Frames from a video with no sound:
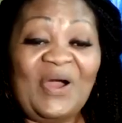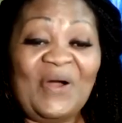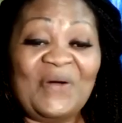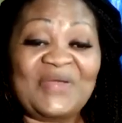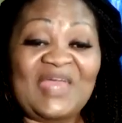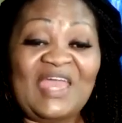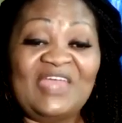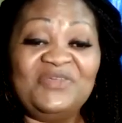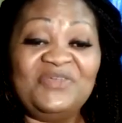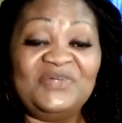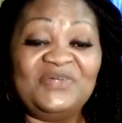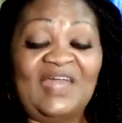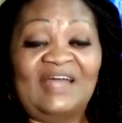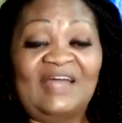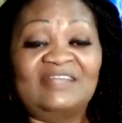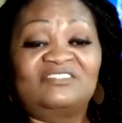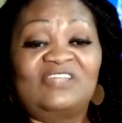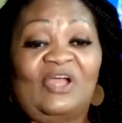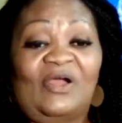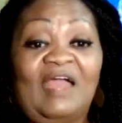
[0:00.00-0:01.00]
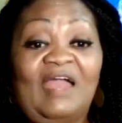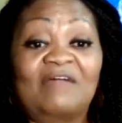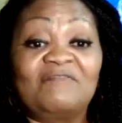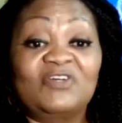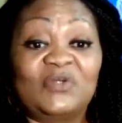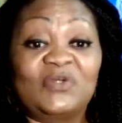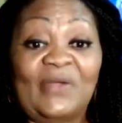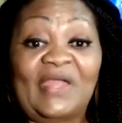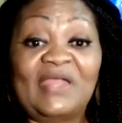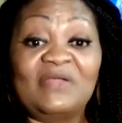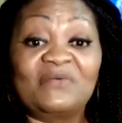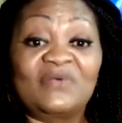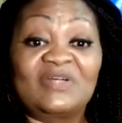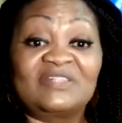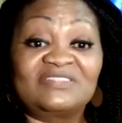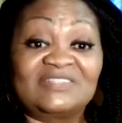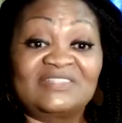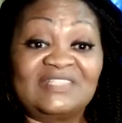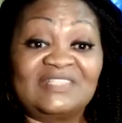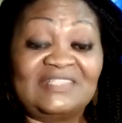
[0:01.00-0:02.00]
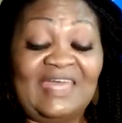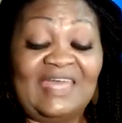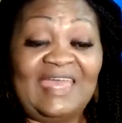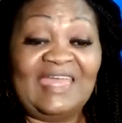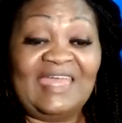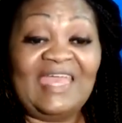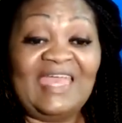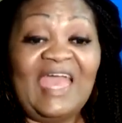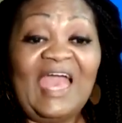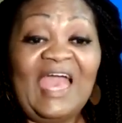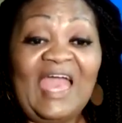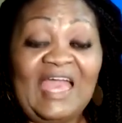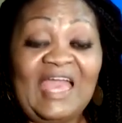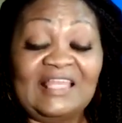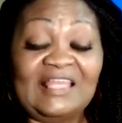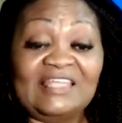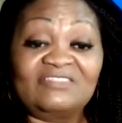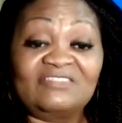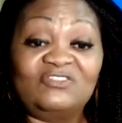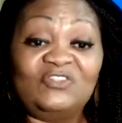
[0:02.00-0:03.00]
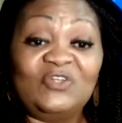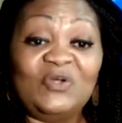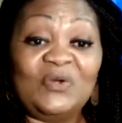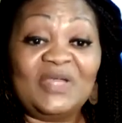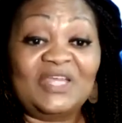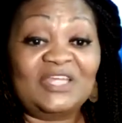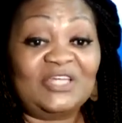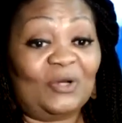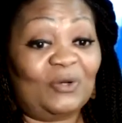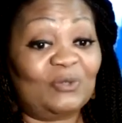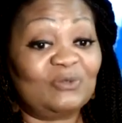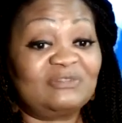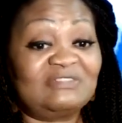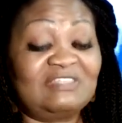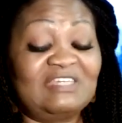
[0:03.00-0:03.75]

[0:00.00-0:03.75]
Okay, you guys, y'all have a great rest of the day, and let's do it. Go